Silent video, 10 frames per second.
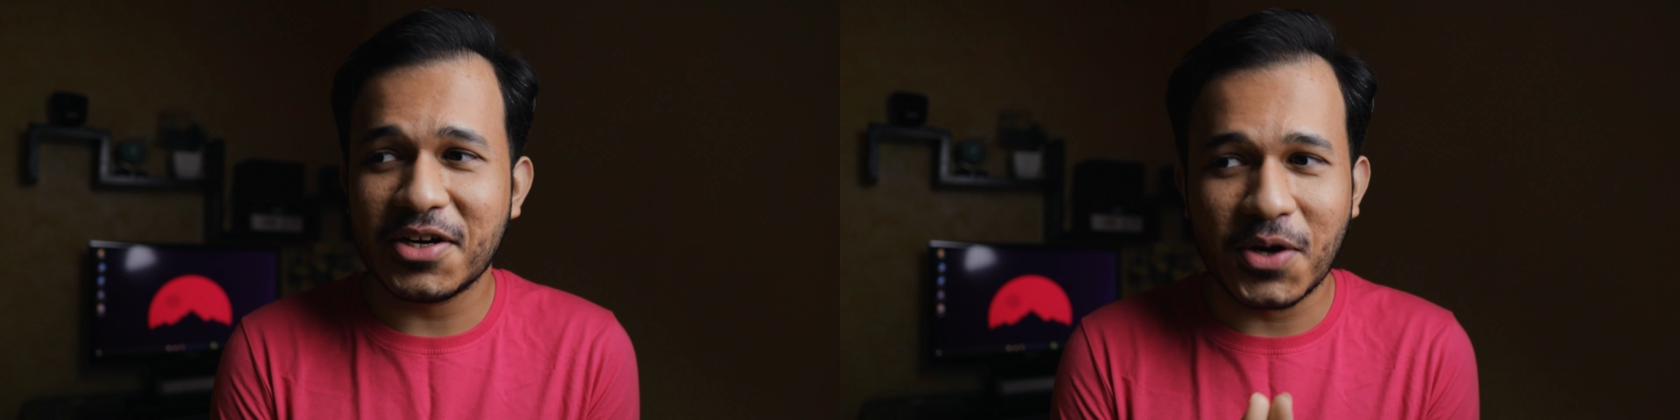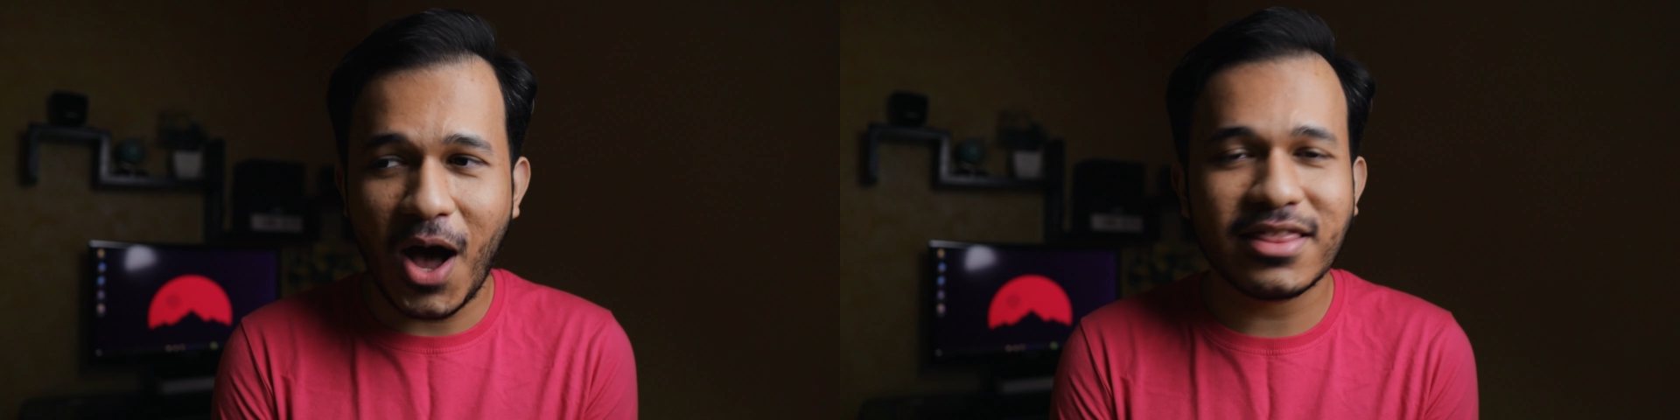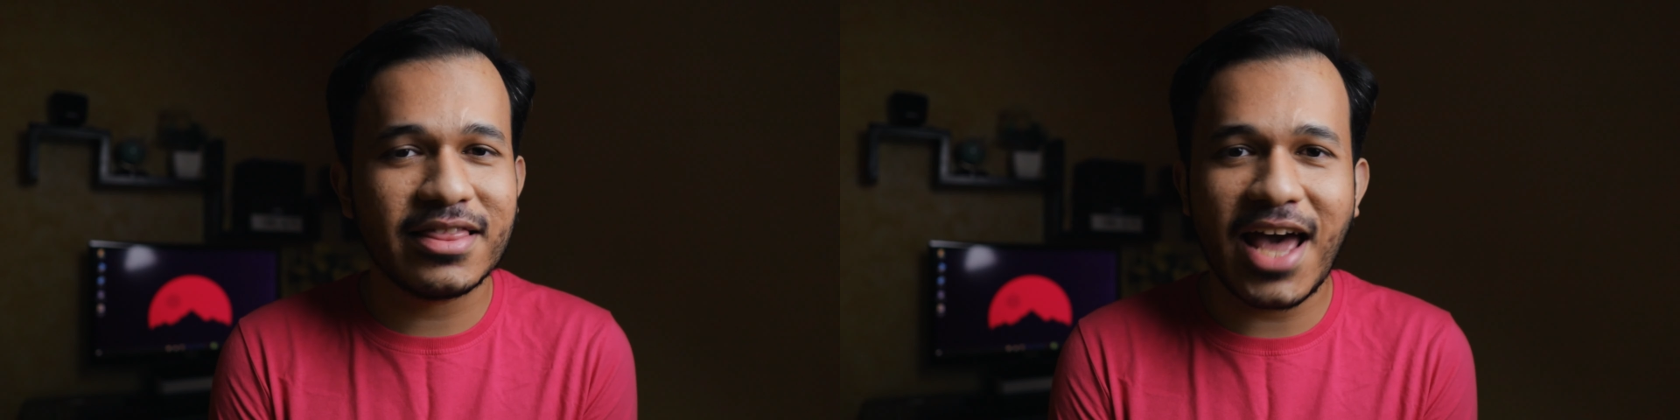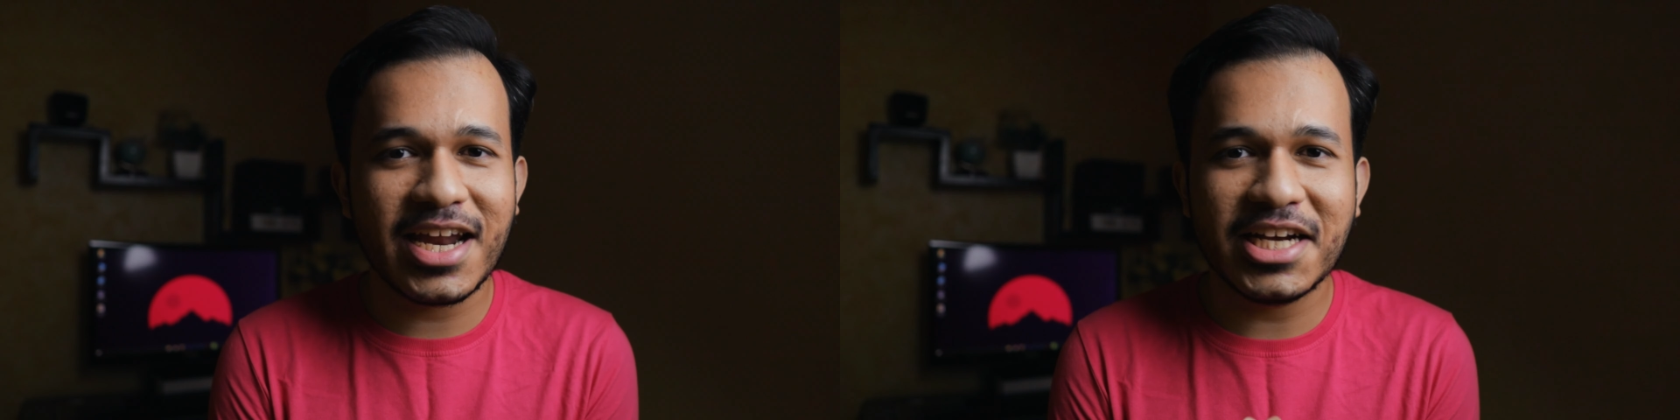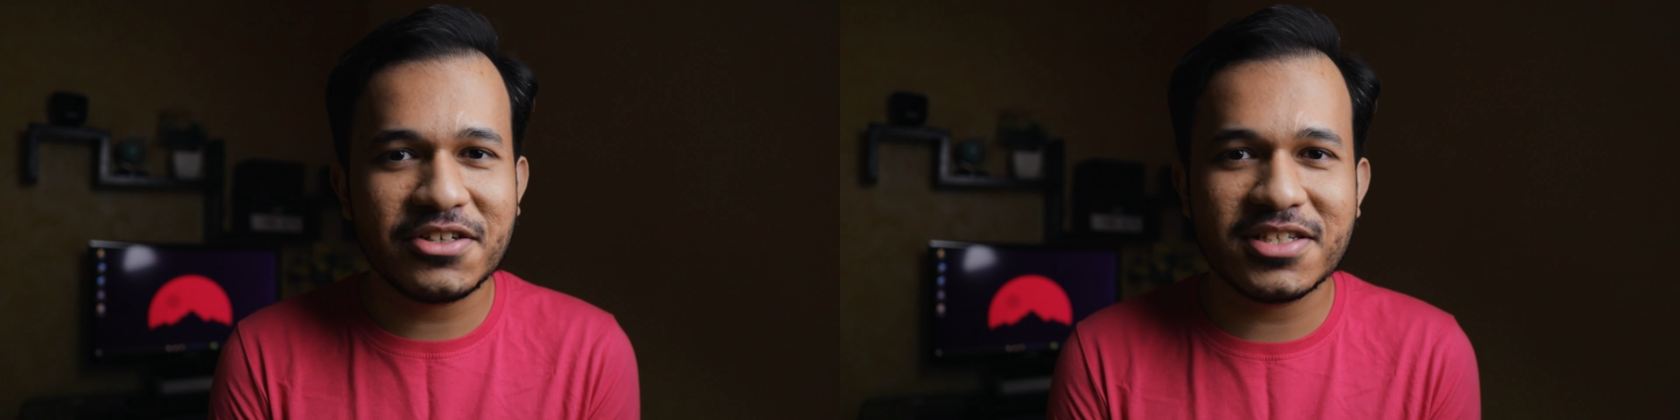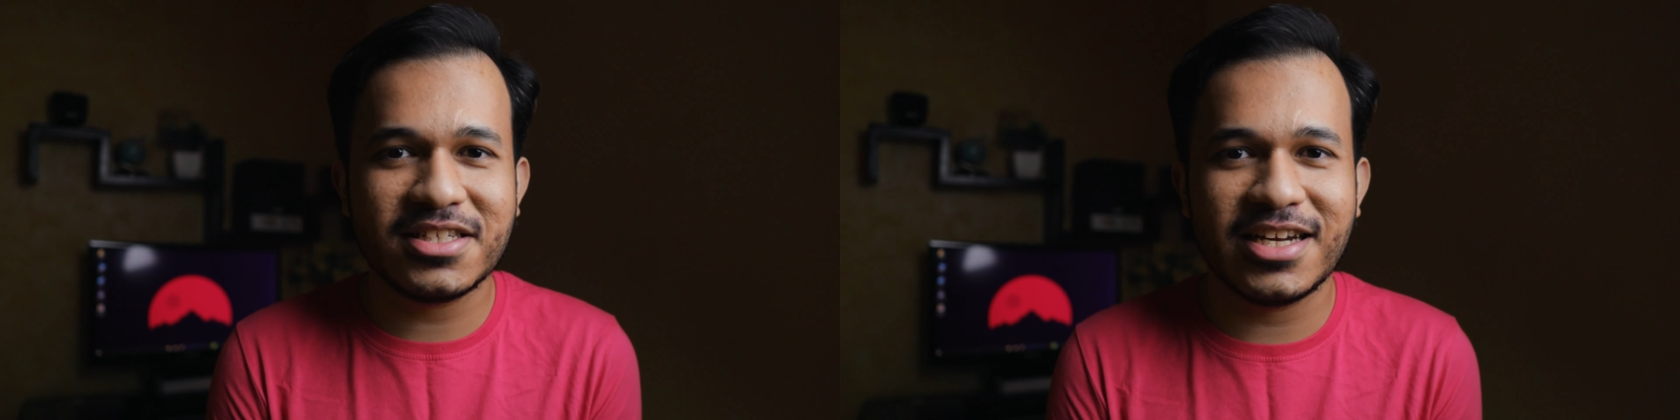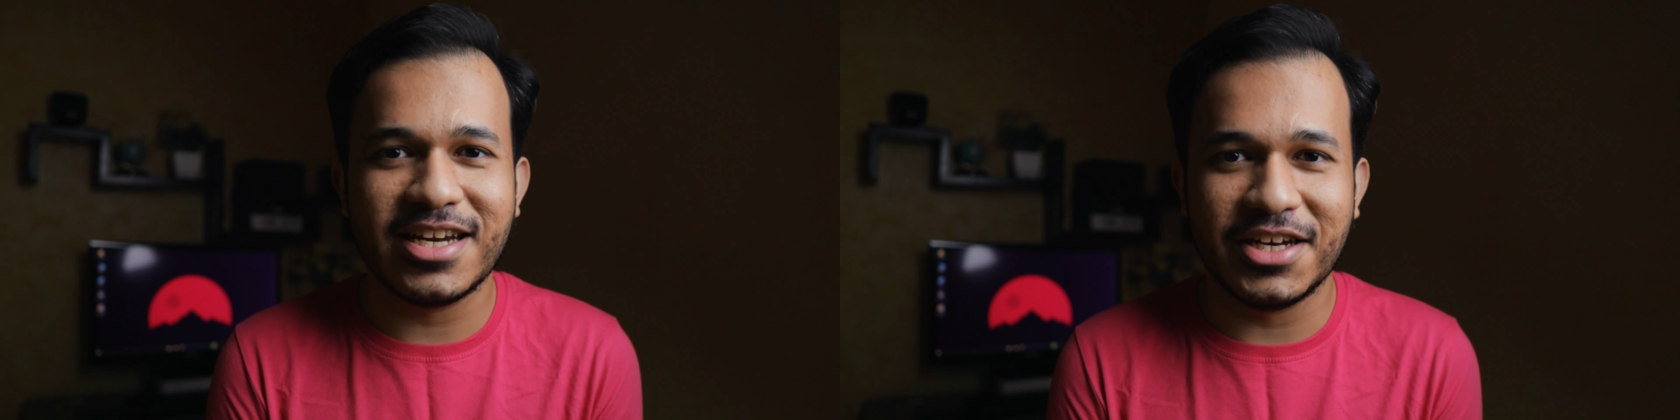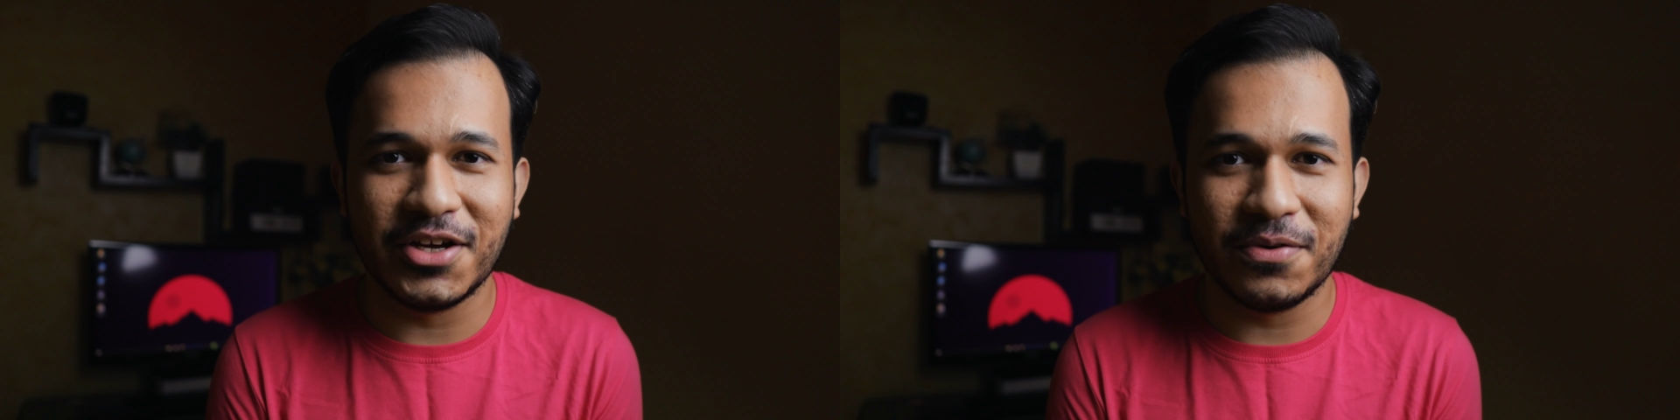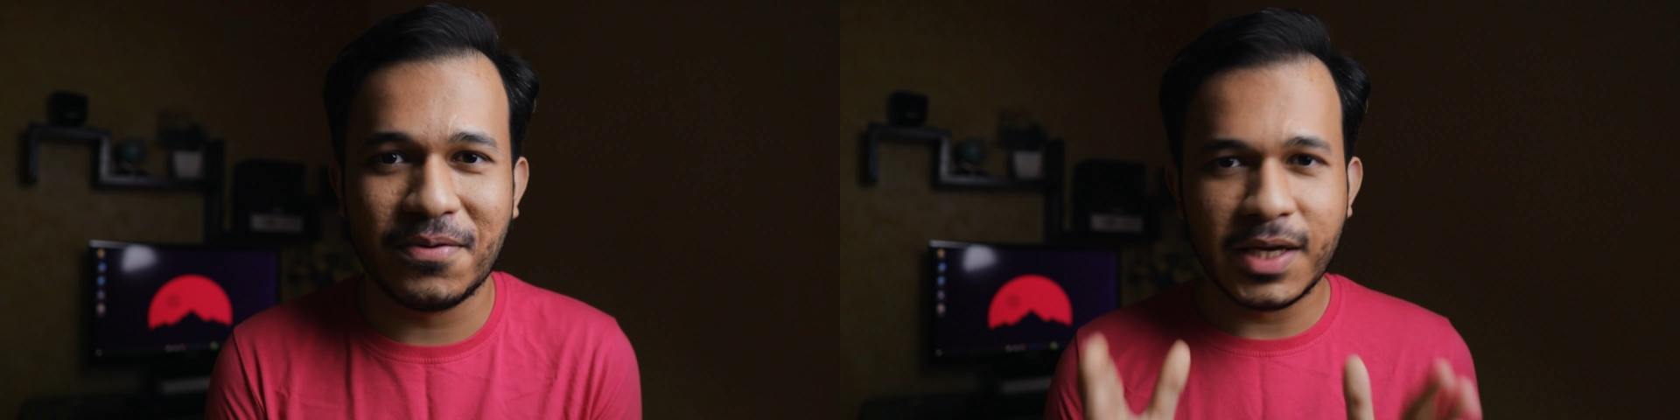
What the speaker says: not that interested in you.